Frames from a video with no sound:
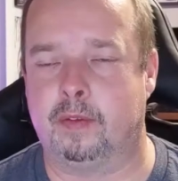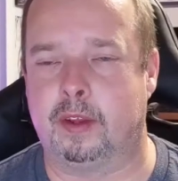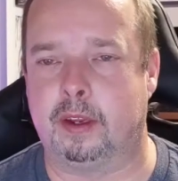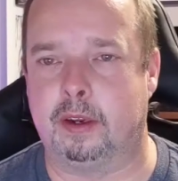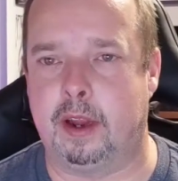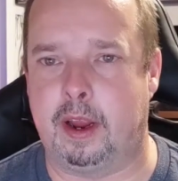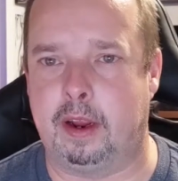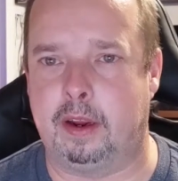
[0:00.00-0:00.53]

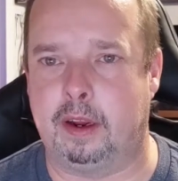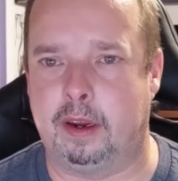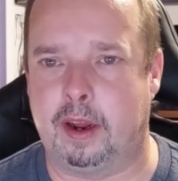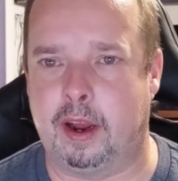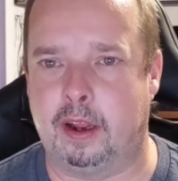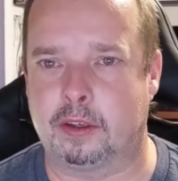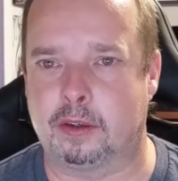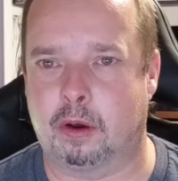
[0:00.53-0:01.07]
the
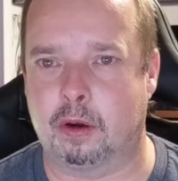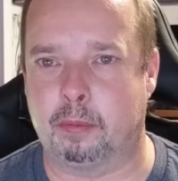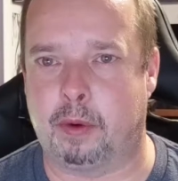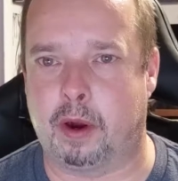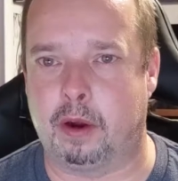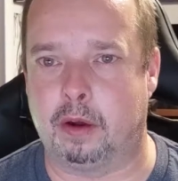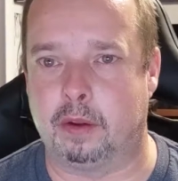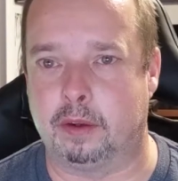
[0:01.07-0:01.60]
enhanced
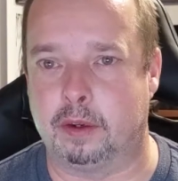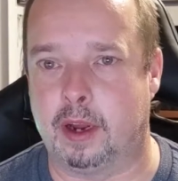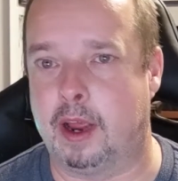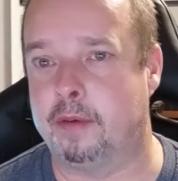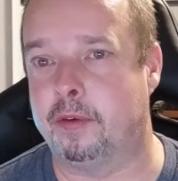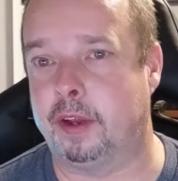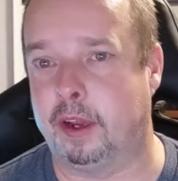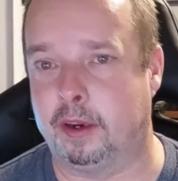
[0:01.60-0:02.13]
autopilot, the
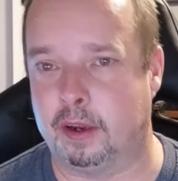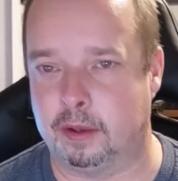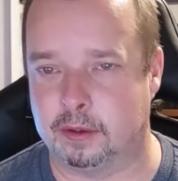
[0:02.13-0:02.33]
navigate